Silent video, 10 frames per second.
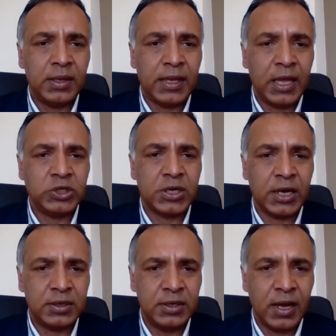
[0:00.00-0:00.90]
to engage
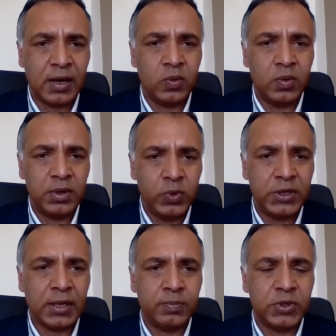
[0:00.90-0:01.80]
right now
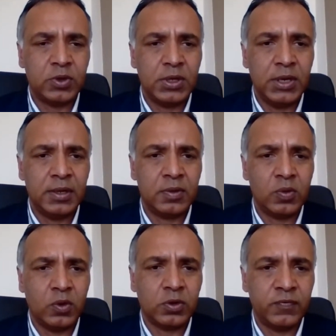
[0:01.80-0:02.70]
with that particular
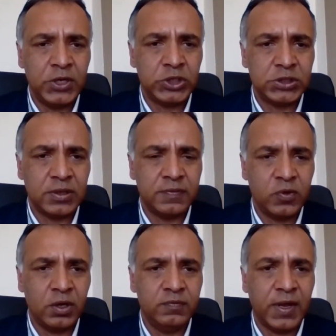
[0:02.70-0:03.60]
sort of
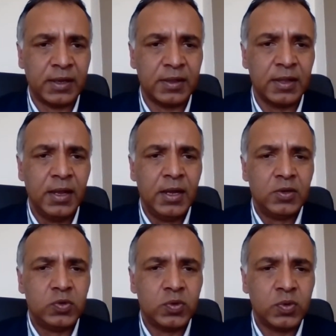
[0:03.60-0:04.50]
initiative, COVAX,
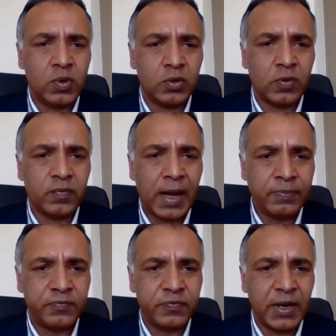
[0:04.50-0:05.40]
to sort of
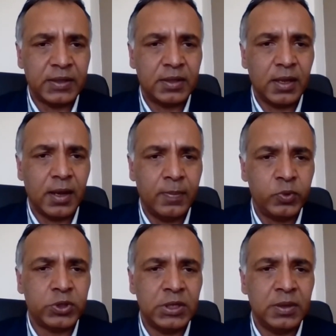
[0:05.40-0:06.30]
upfront
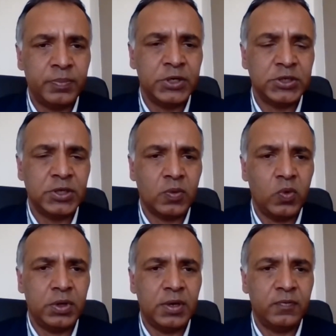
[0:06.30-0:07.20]
put in a purchase
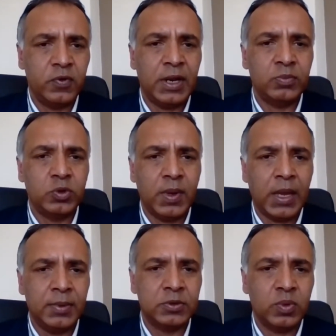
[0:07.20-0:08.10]
order for them to be
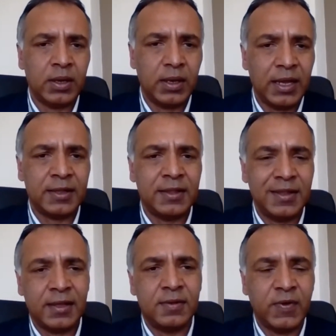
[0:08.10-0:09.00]
able to
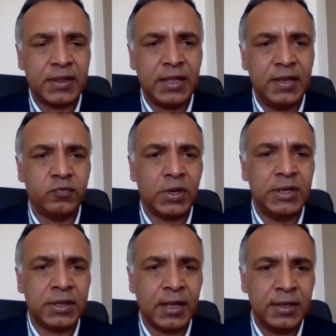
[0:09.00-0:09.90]
access vaccine for
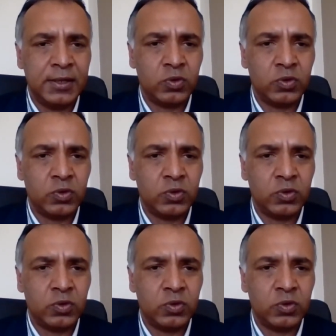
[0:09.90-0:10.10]
at least